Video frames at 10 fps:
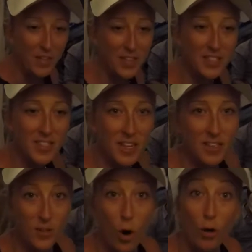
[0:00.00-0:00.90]
This
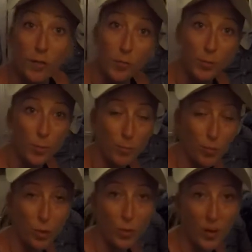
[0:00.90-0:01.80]
is an
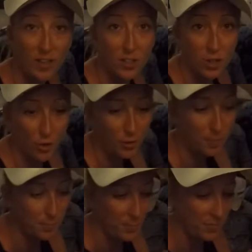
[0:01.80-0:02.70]
off-Broadway show,
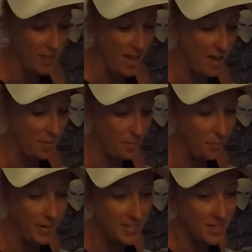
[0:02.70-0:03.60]
and
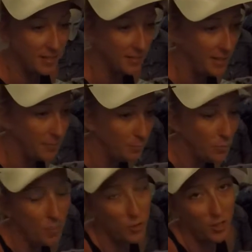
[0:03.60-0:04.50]
basically,
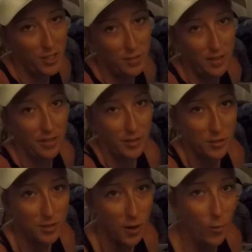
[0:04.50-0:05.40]
I'm not going to give anything
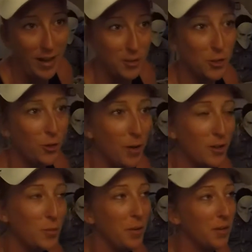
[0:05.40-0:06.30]
away too
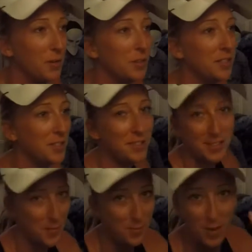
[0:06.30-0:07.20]
much because
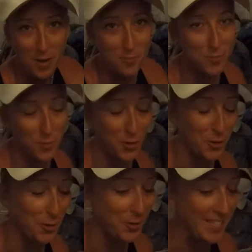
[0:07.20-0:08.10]
someone might want to
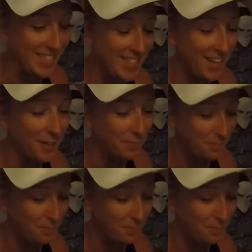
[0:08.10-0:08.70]
go and see it,